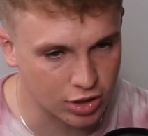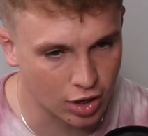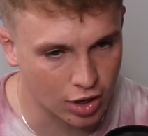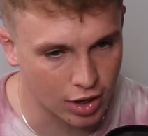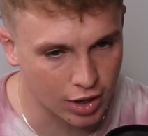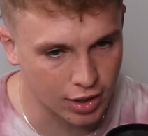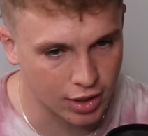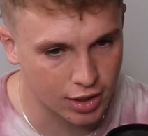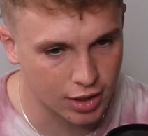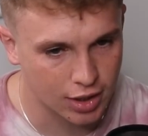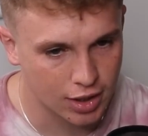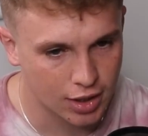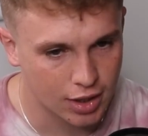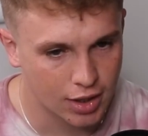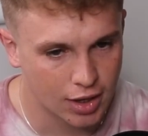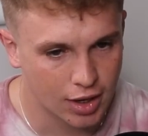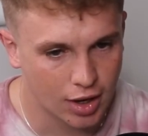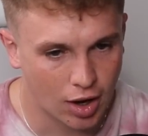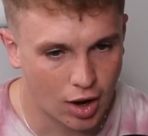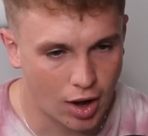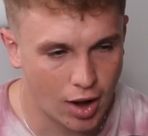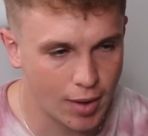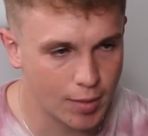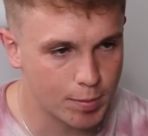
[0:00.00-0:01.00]
like,
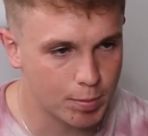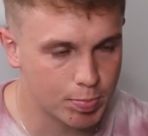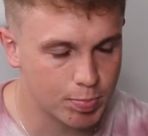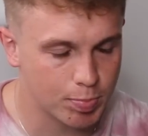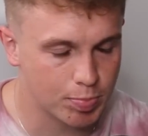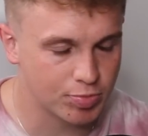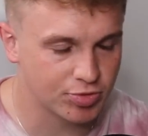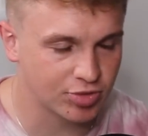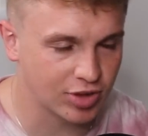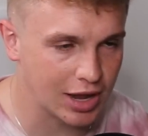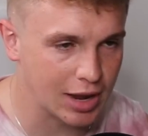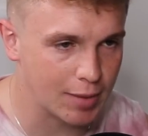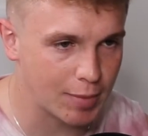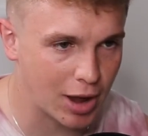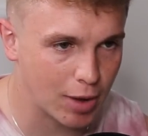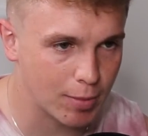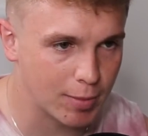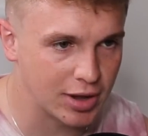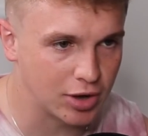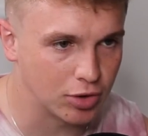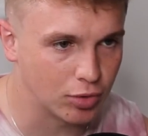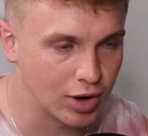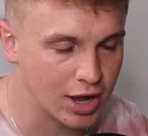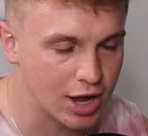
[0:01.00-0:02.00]
I say about
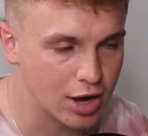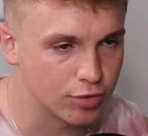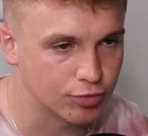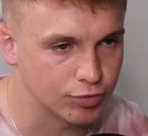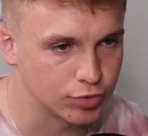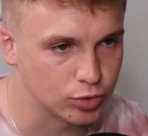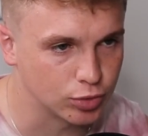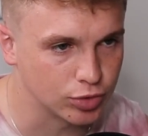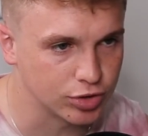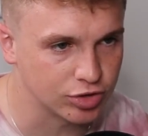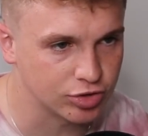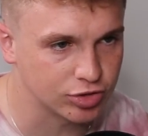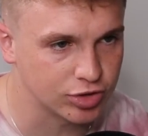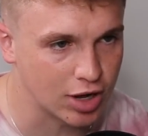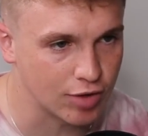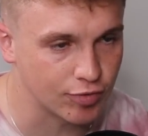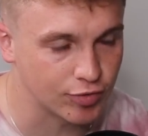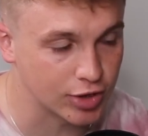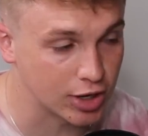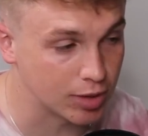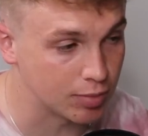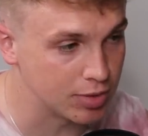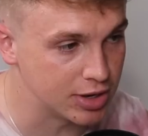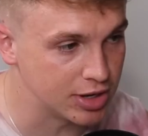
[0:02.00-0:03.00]
mental health and all this stuff,
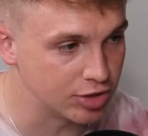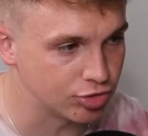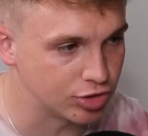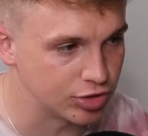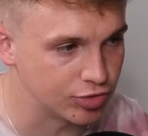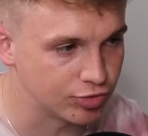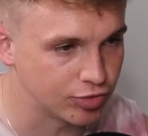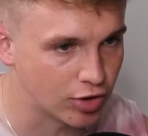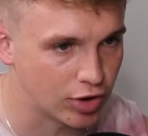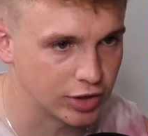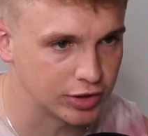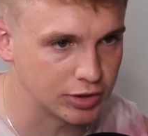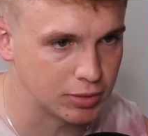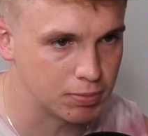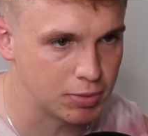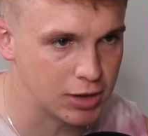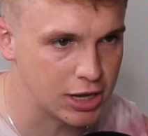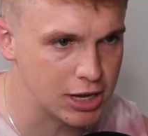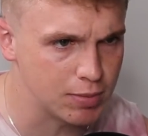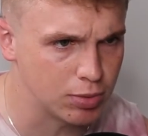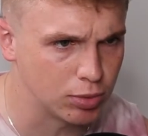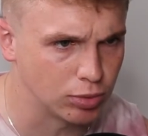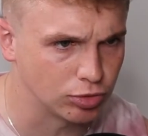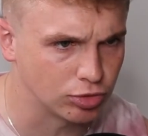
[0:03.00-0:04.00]
and I'm literally finding
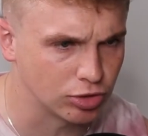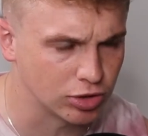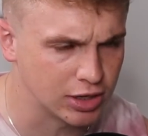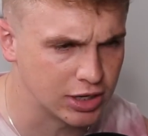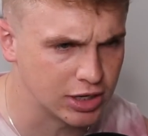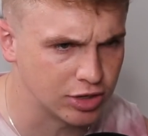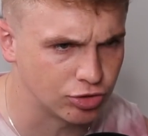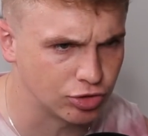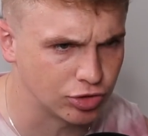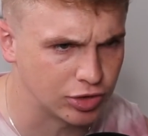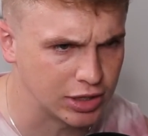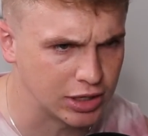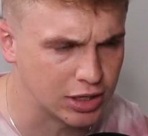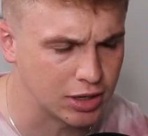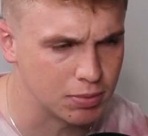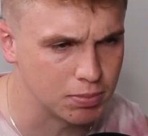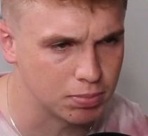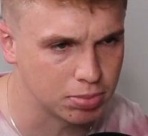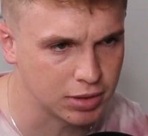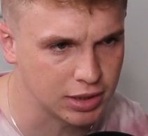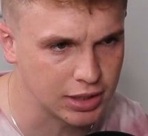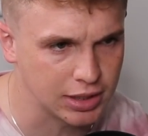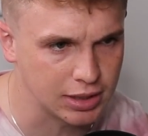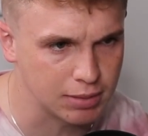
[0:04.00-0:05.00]
people to literally
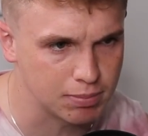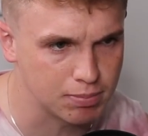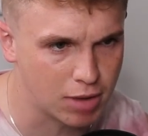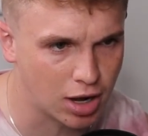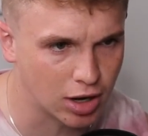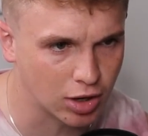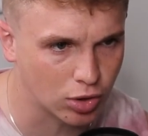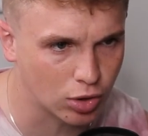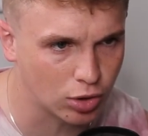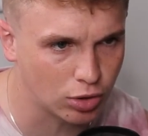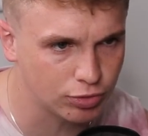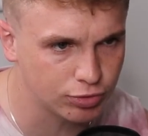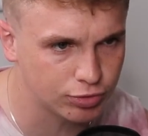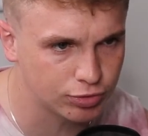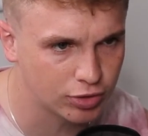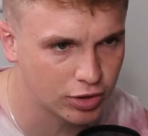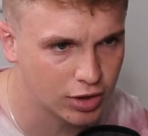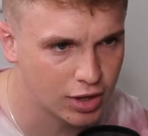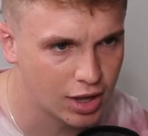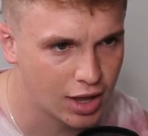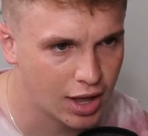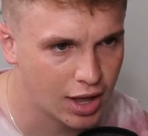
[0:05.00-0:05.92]
completely mug off.